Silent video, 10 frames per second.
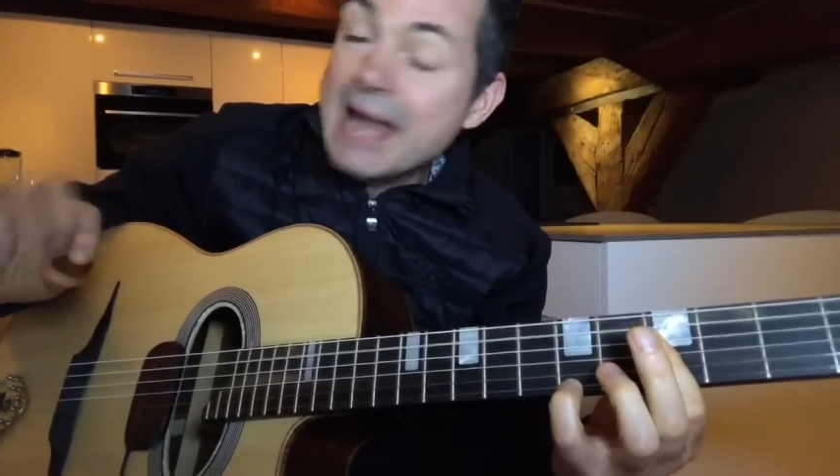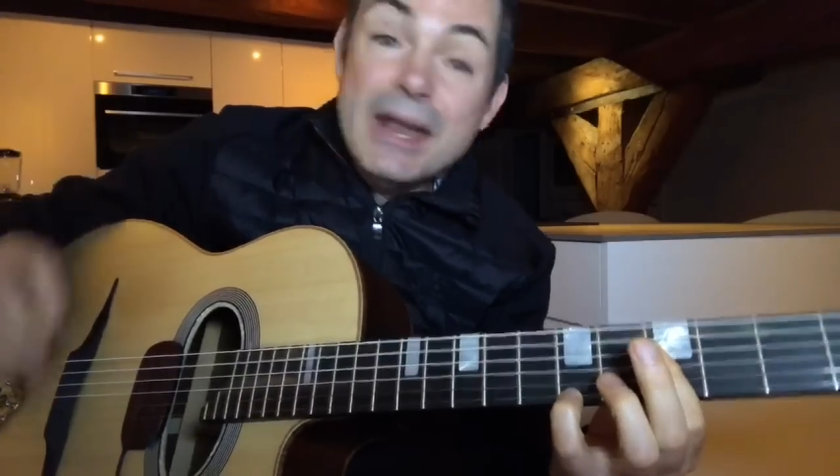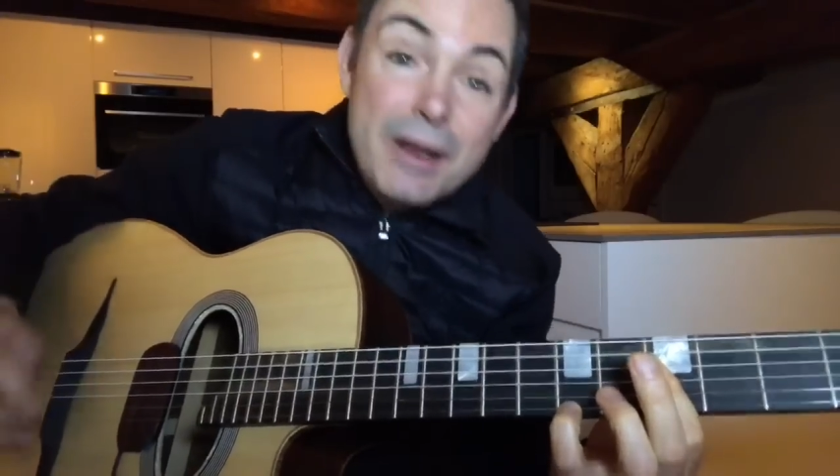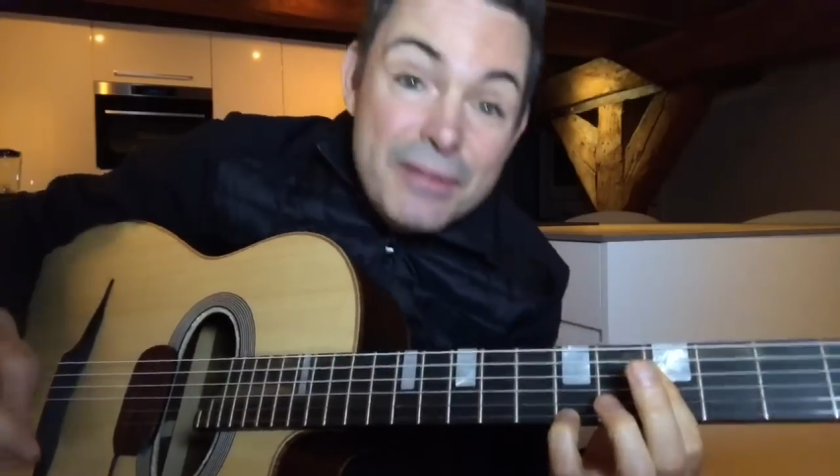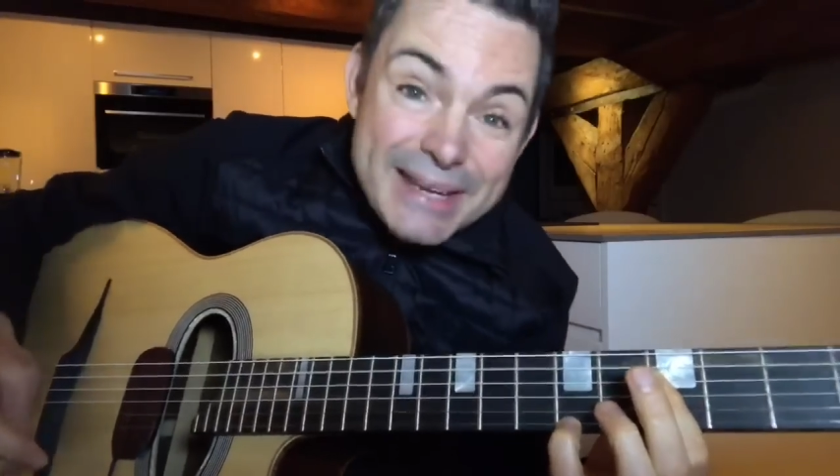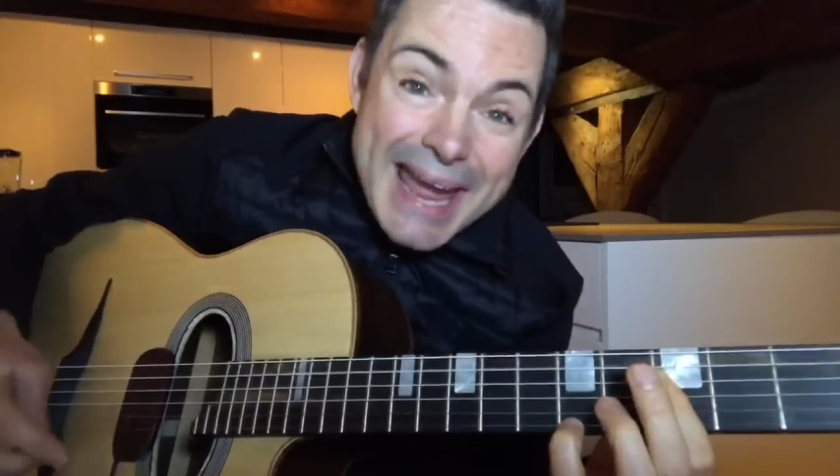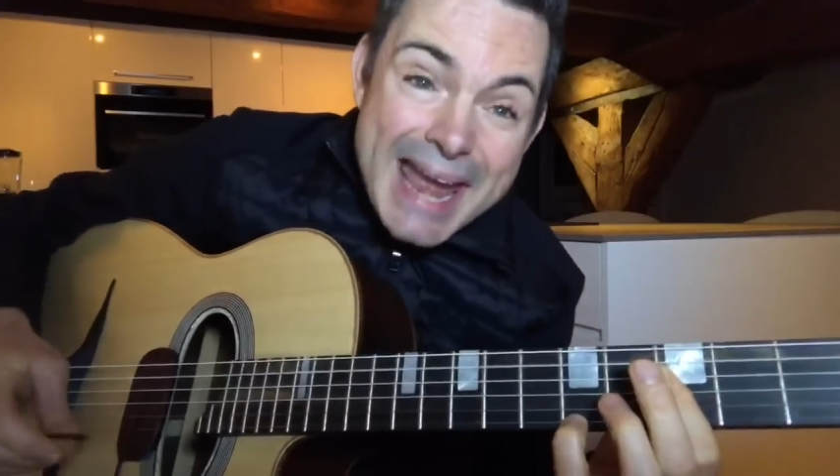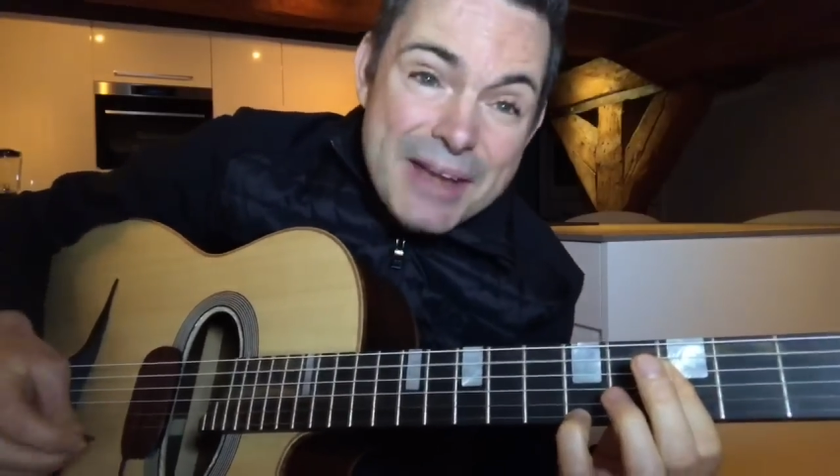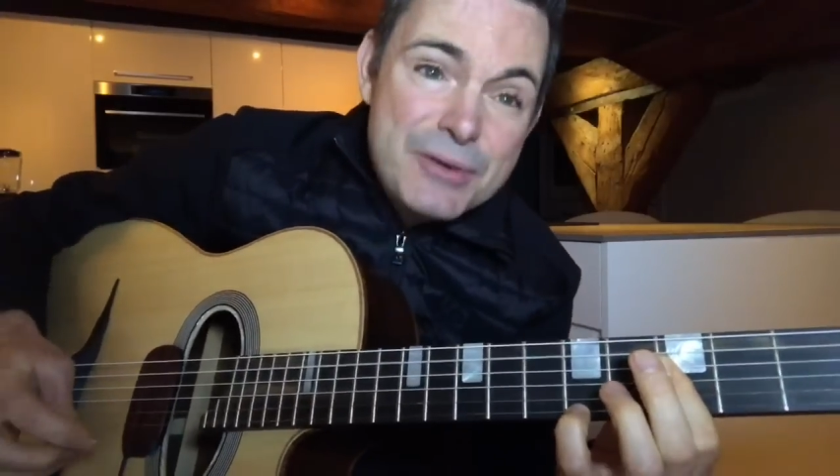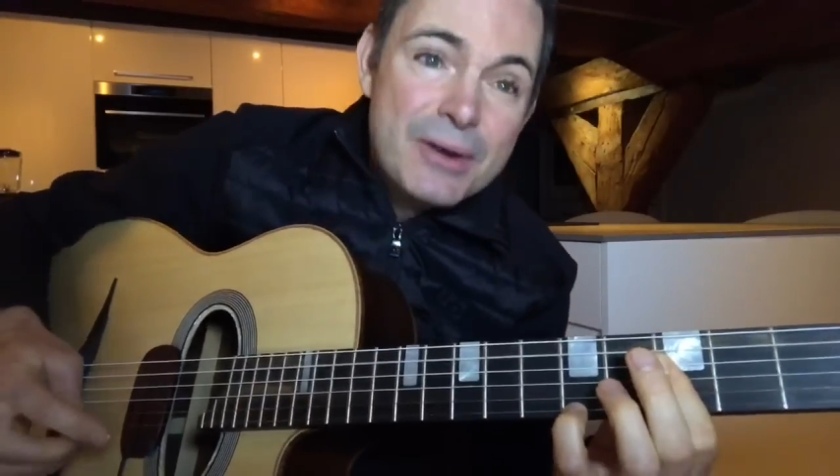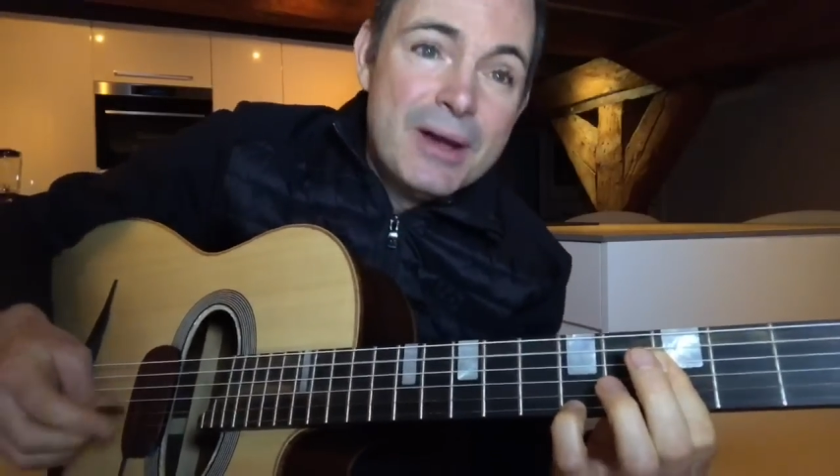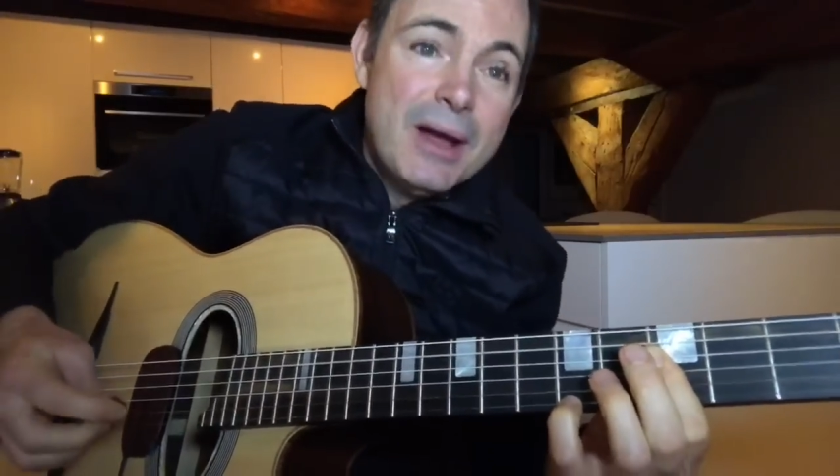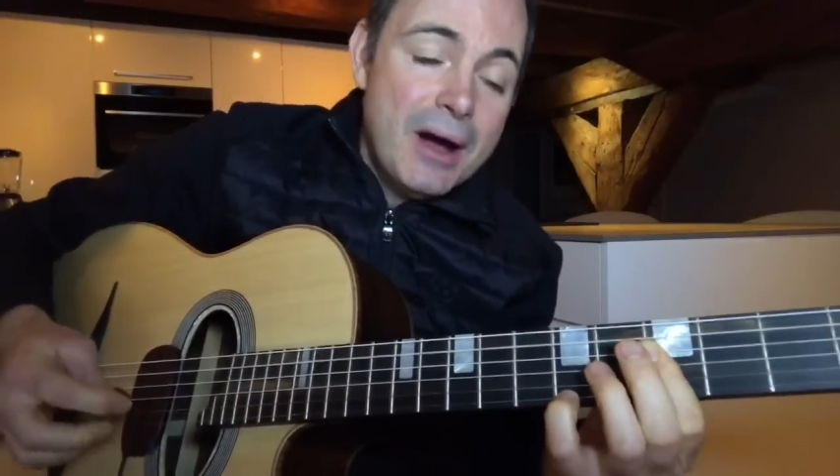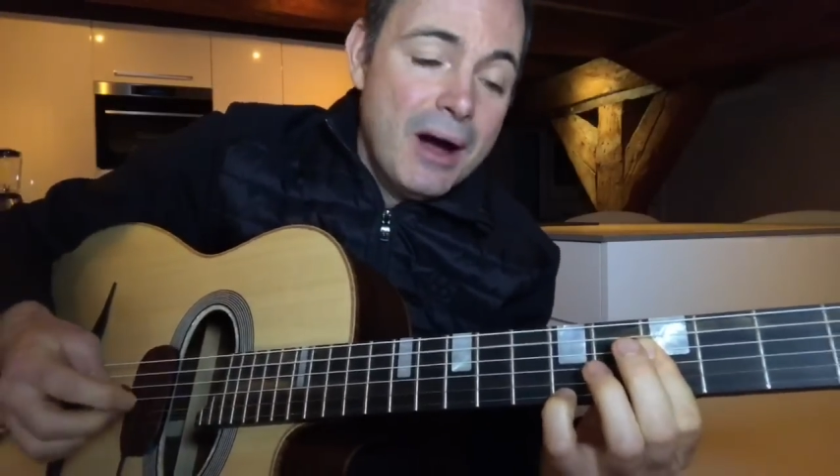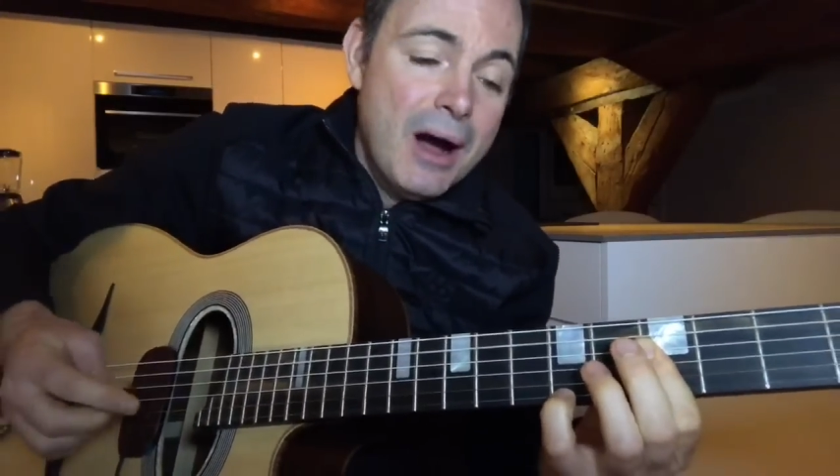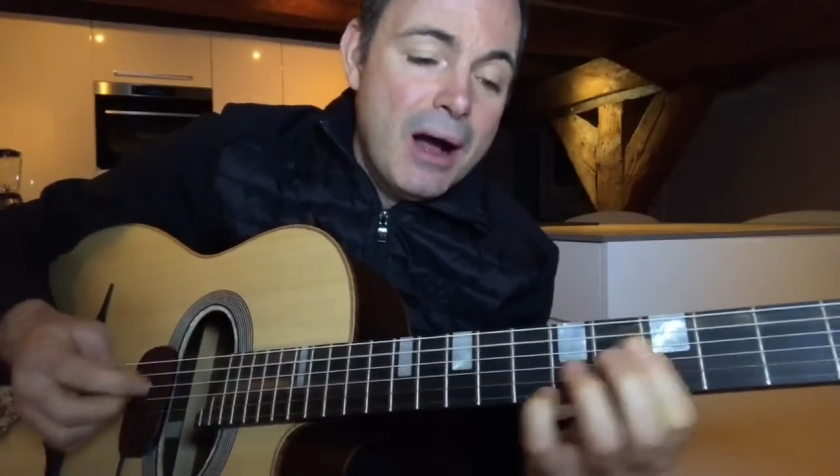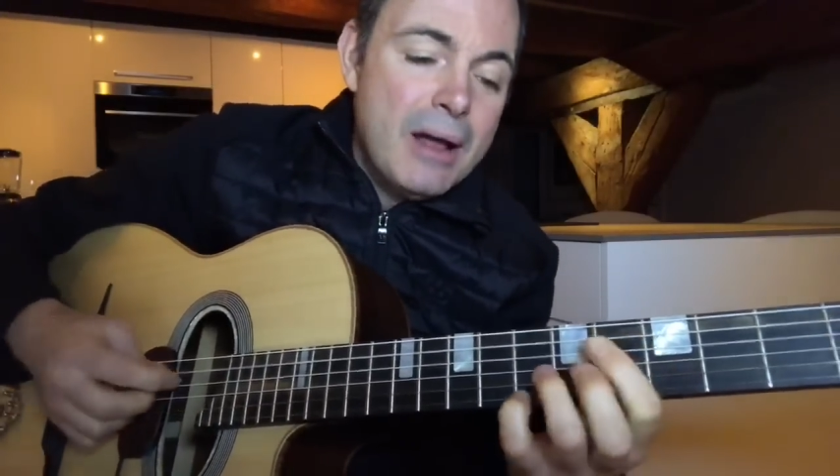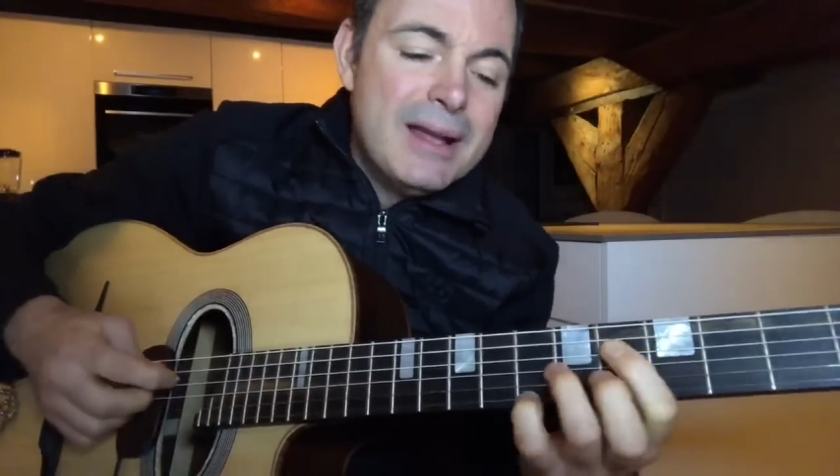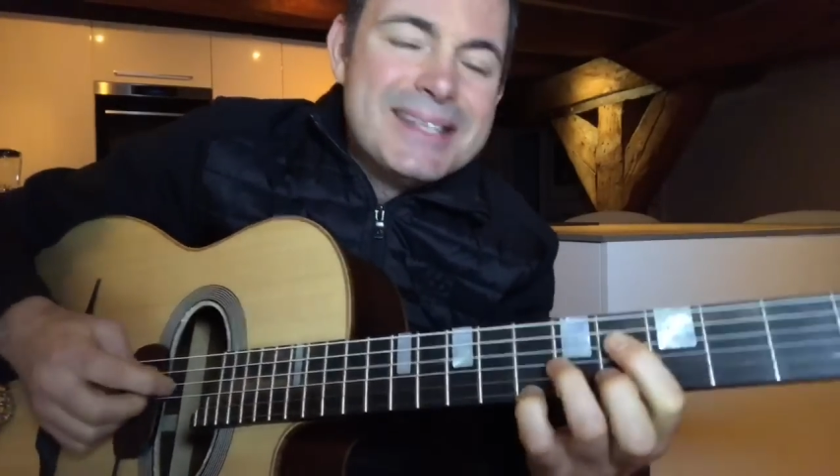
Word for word: then at the end, uh,